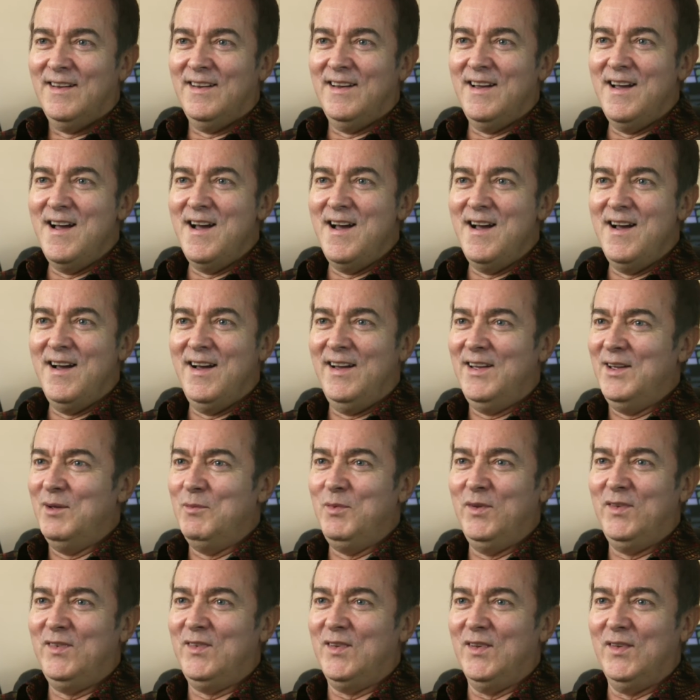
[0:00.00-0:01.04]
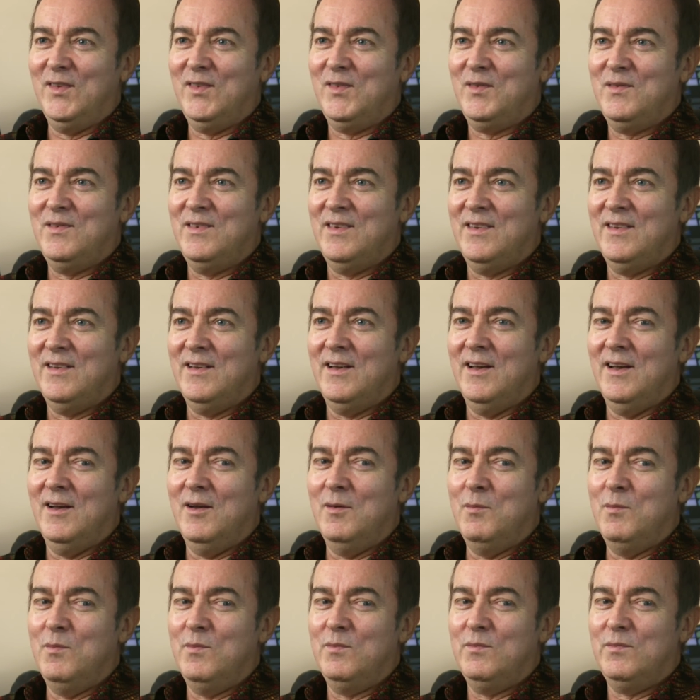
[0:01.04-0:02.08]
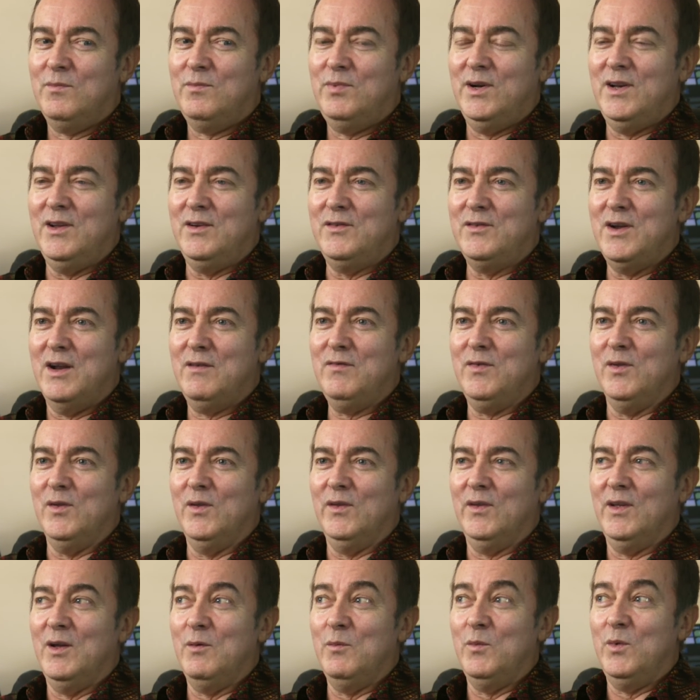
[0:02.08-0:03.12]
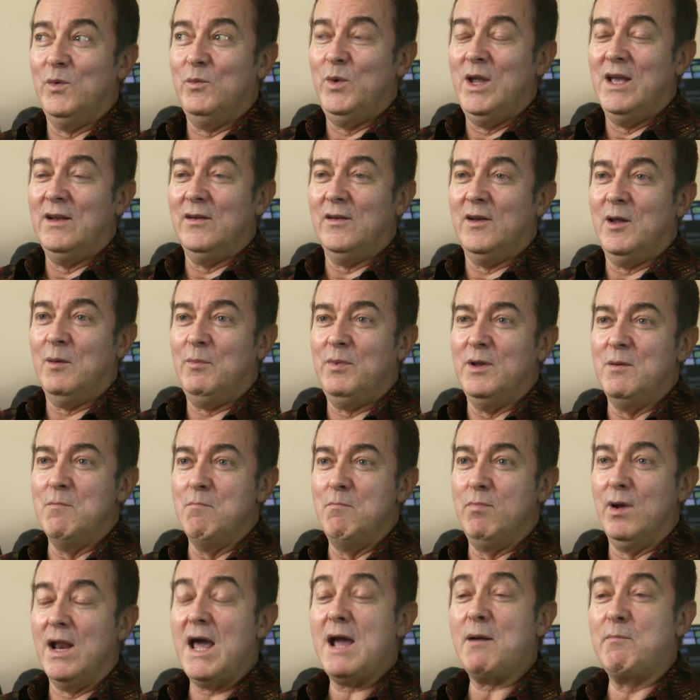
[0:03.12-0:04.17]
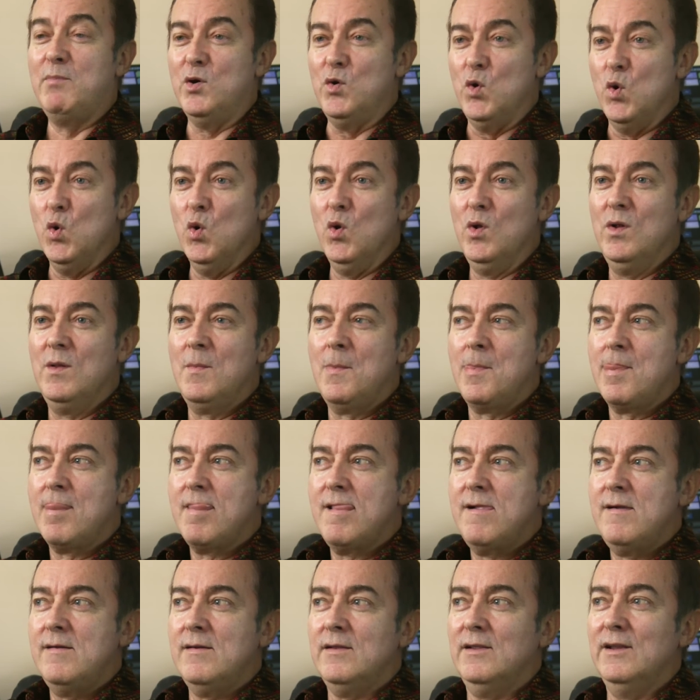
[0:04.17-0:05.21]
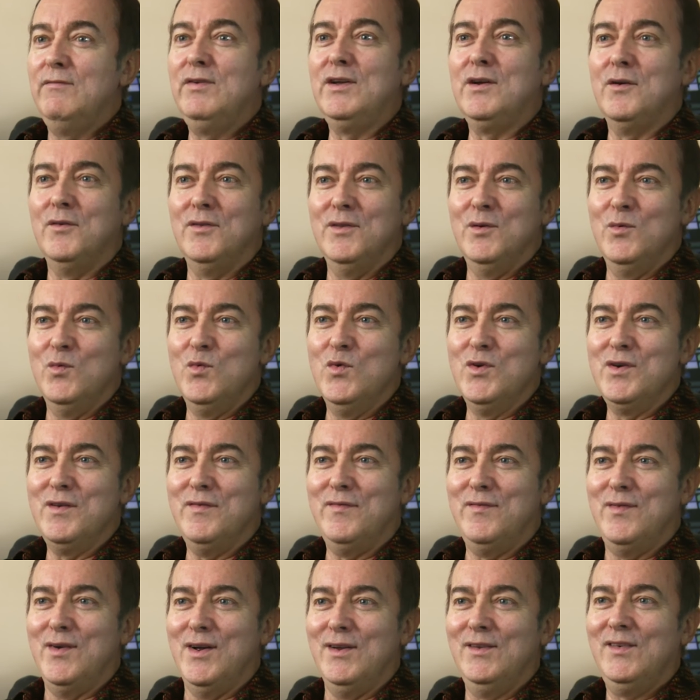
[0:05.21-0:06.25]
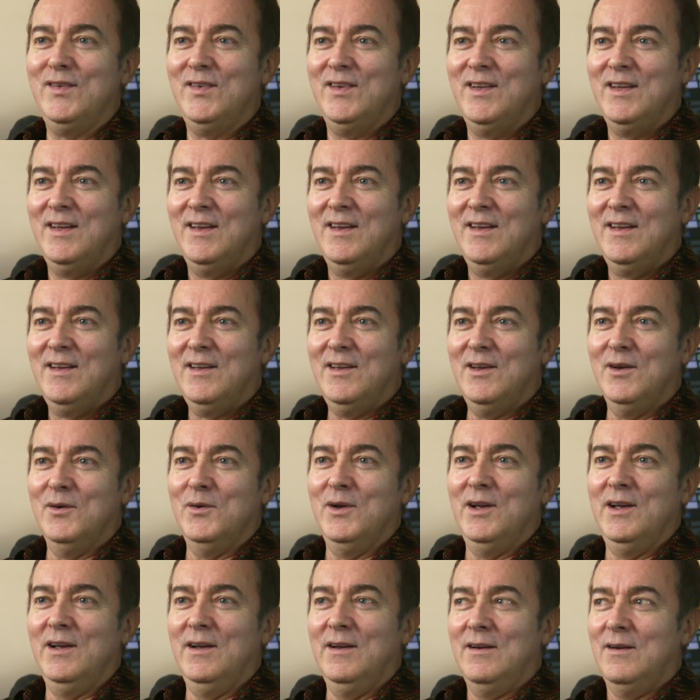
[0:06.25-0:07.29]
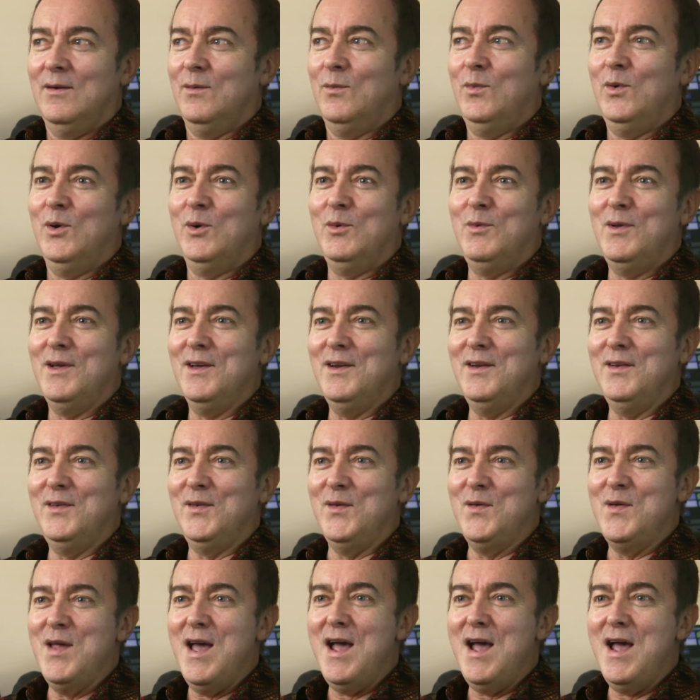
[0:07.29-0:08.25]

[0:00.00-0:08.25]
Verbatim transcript: uh, it was just um, pretty dreadful. And we ended up in Blackpool, living on the waterfront, going, what are we going to do